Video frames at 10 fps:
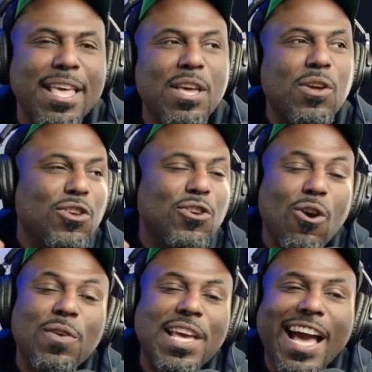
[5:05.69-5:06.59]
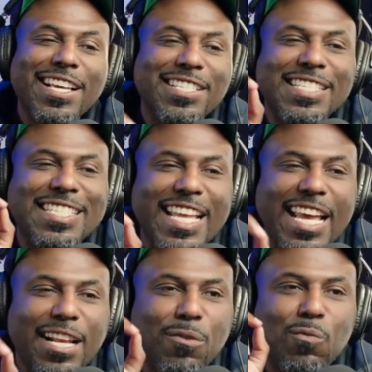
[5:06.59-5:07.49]
And yeah. your reaction
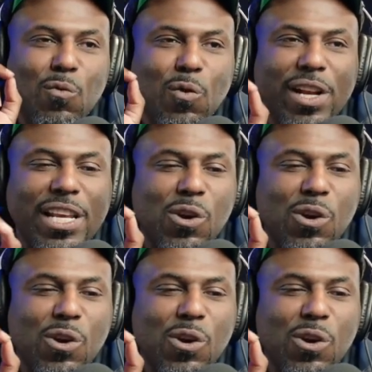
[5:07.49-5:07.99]
stated really